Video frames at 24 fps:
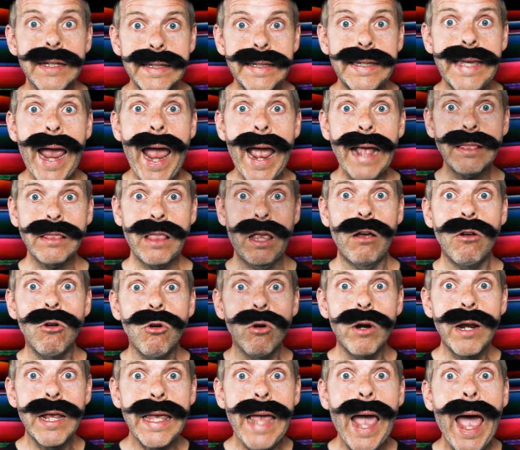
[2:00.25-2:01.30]
Get
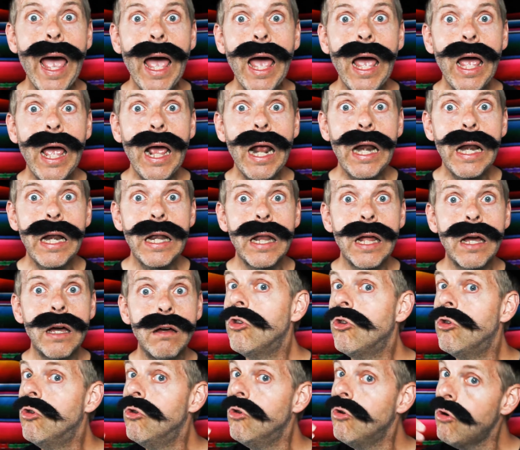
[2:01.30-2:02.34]
real!
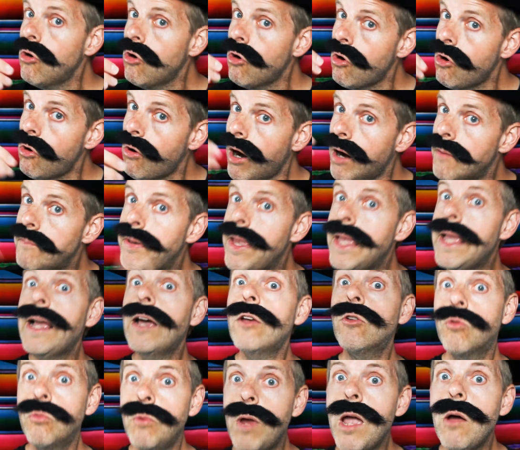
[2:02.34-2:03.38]
You are being
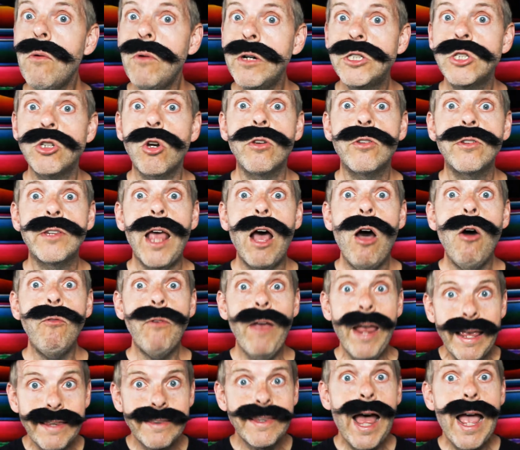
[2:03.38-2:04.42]
as real with yourself
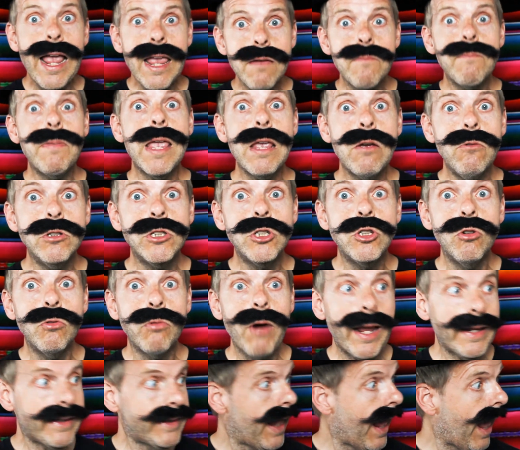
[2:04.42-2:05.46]
as I am being with you
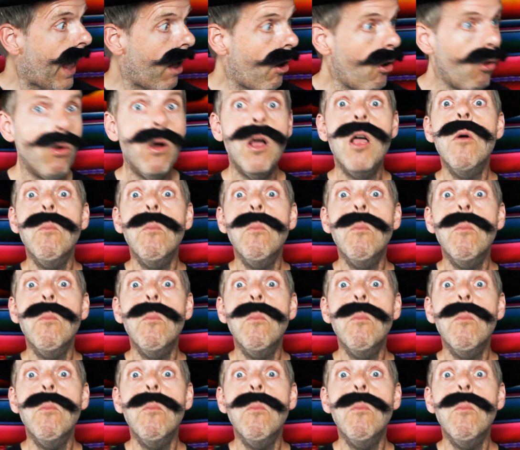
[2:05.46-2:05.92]
right now,